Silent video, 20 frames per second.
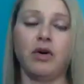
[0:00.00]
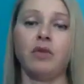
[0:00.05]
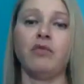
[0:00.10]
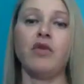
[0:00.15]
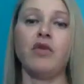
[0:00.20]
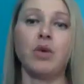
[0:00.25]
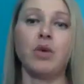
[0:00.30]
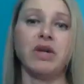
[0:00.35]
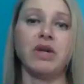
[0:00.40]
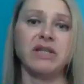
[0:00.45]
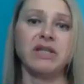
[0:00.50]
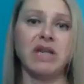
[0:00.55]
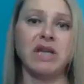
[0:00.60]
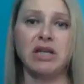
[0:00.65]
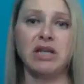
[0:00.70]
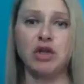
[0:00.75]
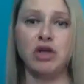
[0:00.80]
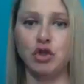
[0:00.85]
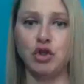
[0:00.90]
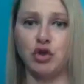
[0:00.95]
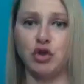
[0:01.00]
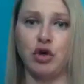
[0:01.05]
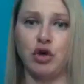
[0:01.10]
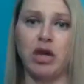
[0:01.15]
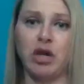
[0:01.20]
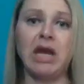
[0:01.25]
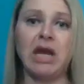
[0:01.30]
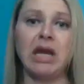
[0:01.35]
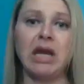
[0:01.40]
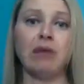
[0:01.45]
focus and your
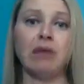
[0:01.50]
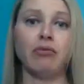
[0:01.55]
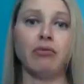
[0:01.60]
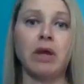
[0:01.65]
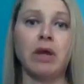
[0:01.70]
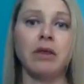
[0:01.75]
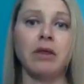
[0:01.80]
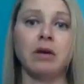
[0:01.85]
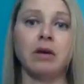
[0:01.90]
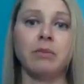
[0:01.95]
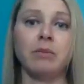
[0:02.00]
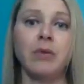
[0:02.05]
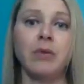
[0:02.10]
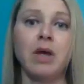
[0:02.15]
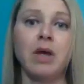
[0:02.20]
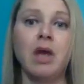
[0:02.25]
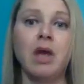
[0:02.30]
circadian rhythm.